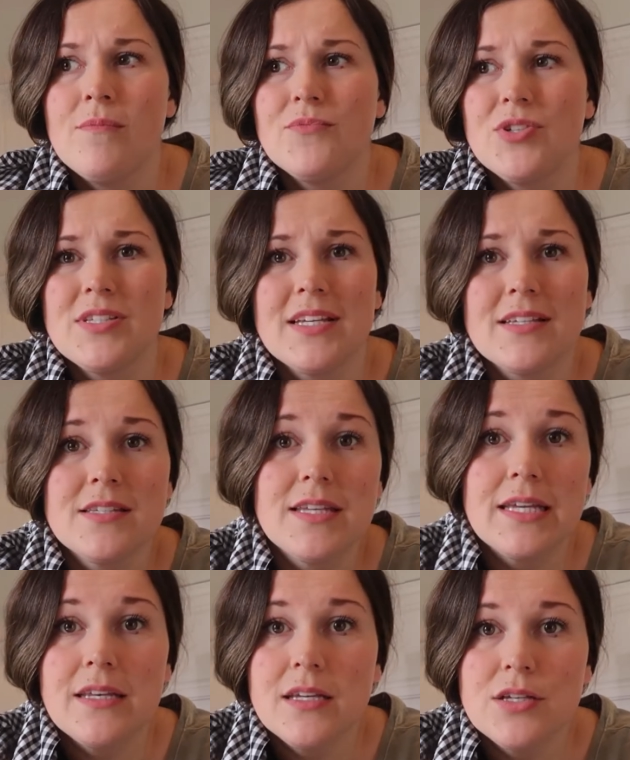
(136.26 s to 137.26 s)
just
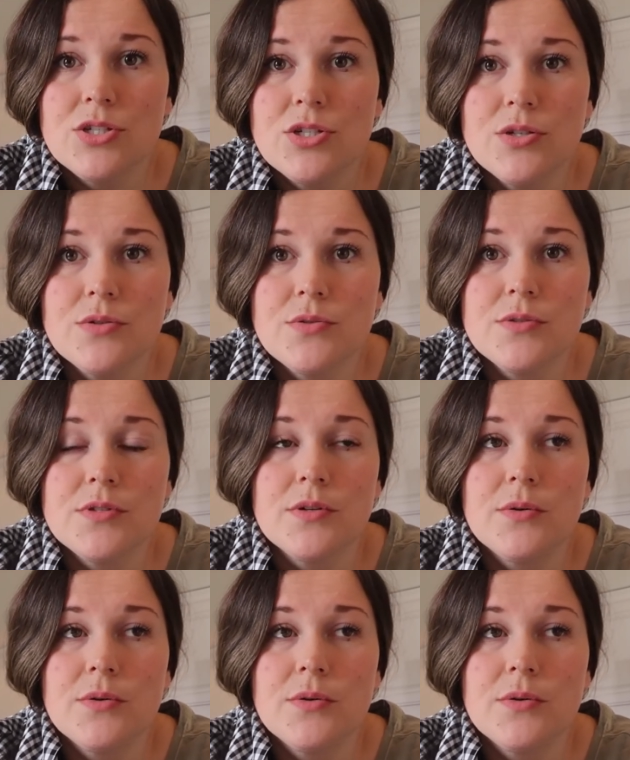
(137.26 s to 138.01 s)
skin issues,